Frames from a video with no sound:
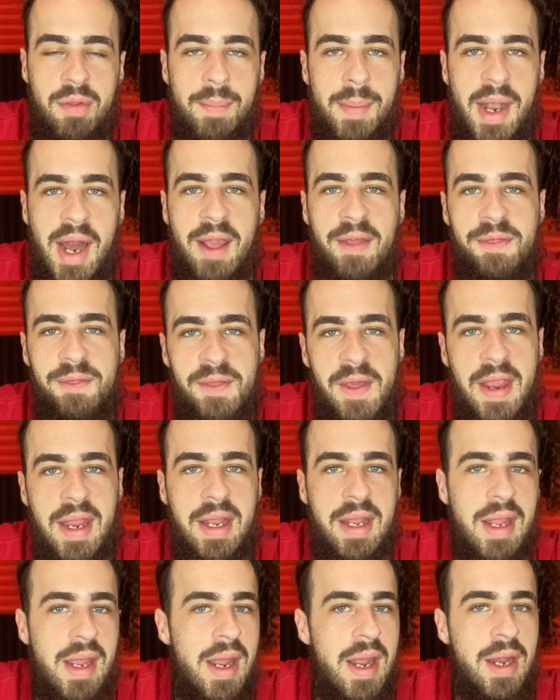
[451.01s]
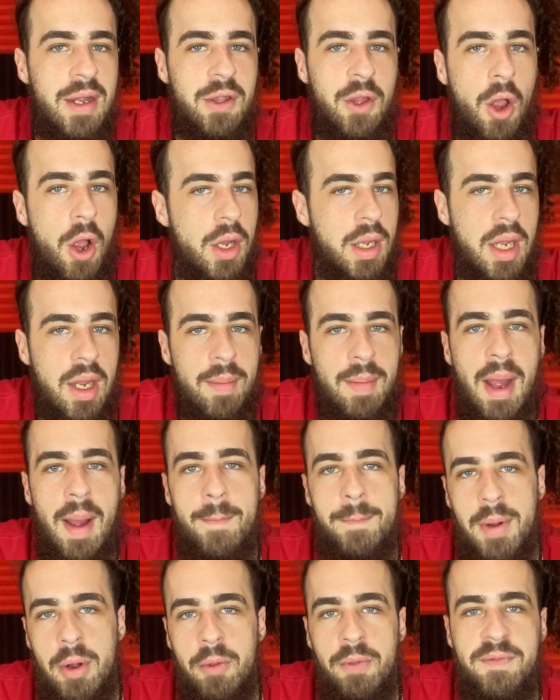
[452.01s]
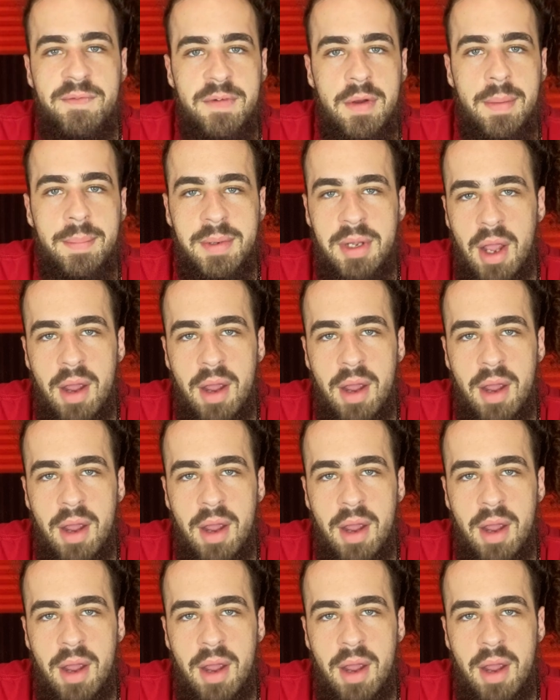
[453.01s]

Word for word: But I think talking about both of them,